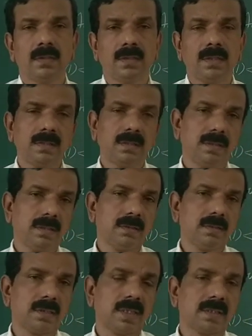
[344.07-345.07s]
In the
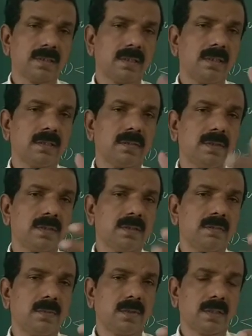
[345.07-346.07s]
structural
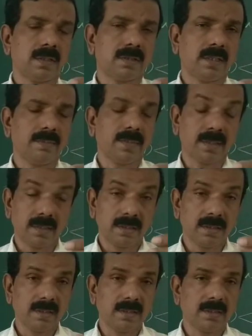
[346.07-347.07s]
equation models,
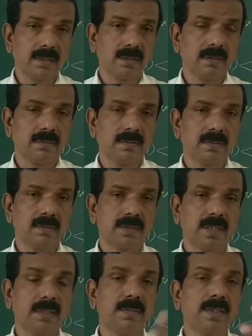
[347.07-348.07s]
in the
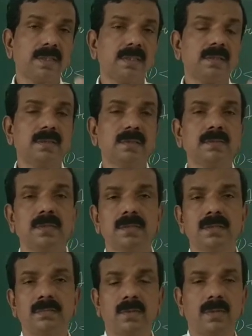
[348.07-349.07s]
simultaneous
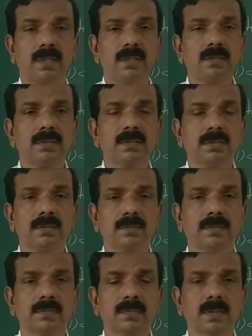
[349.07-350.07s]
equation models,
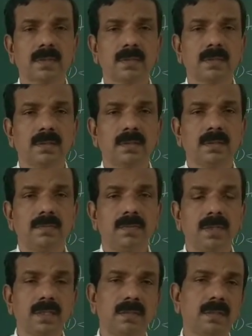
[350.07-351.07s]

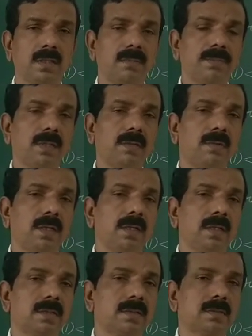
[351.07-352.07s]
we cannot apply
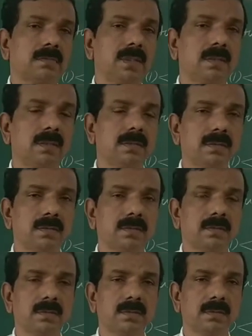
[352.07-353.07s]
OLS because
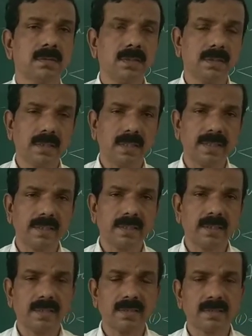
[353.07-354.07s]
in the right
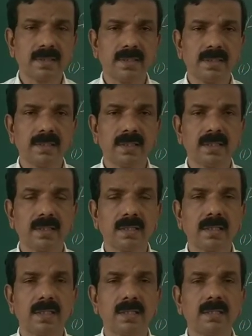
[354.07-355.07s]
hand side there are
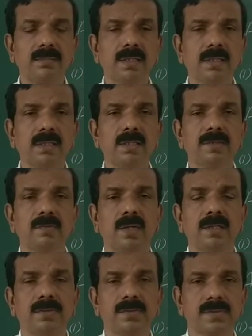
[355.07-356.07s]
contemporaneous
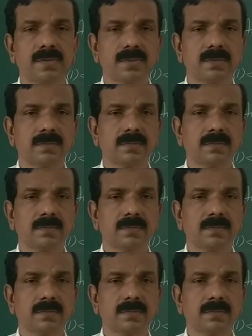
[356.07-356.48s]
values.